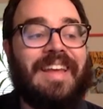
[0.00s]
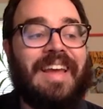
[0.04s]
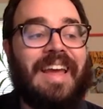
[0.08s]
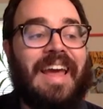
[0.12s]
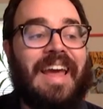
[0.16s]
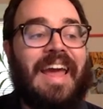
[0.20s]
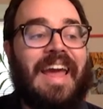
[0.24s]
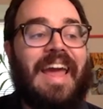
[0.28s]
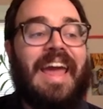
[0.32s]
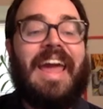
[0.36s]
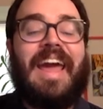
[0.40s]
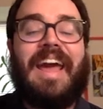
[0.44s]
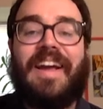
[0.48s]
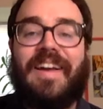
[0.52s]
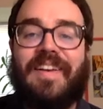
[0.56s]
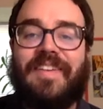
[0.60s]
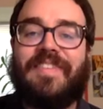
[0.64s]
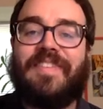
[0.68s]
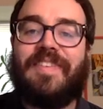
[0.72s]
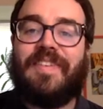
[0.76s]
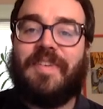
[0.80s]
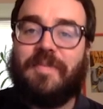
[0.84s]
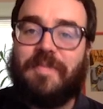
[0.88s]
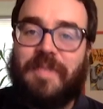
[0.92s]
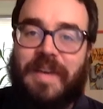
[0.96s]
it's an
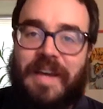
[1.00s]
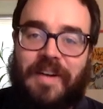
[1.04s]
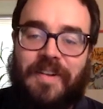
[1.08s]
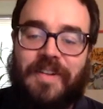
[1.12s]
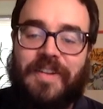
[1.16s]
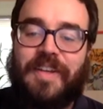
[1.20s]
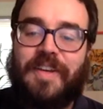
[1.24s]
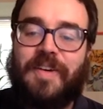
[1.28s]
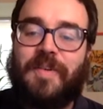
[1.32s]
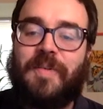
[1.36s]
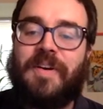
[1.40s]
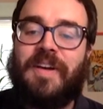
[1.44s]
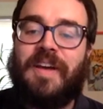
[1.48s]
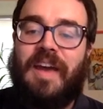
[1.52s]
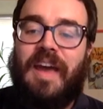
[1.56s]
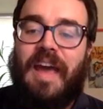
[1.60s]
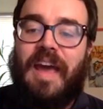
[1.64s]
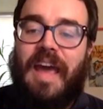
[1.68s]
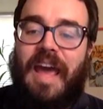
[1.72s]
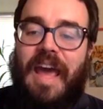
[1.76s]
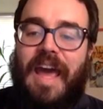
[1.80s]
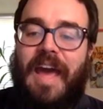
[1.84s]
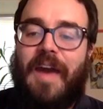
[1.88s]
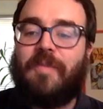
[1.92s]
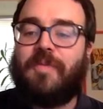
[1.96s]
X value
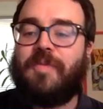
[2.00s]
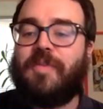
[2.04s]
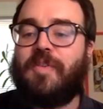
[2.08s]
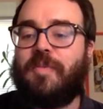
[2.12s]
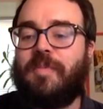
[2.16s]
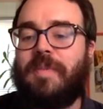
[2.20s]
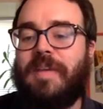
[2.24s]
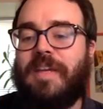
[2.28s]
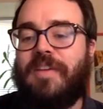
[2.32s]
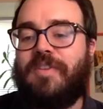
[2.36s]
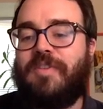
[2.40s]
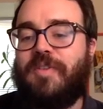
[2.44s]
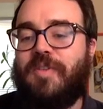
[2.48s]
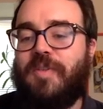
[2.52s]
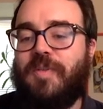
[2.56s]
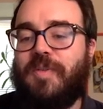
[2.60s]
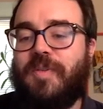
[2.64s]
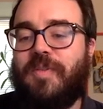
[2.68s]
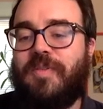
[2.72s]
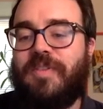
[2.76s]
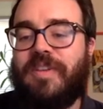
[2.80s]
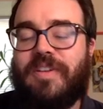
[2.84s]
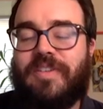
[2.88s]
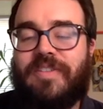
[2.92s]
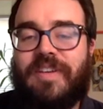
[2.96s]
after
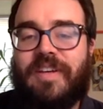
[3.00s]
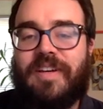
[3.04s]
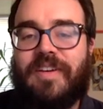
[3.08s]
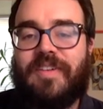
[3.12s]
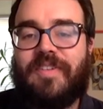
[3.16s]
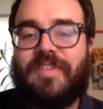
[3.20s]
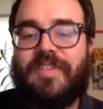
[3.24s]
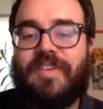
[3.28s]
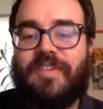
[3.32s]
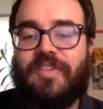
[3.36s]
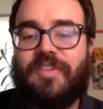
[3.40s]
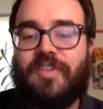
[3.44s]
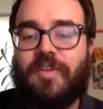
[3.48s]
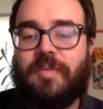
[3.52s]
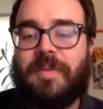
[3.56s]
P2266.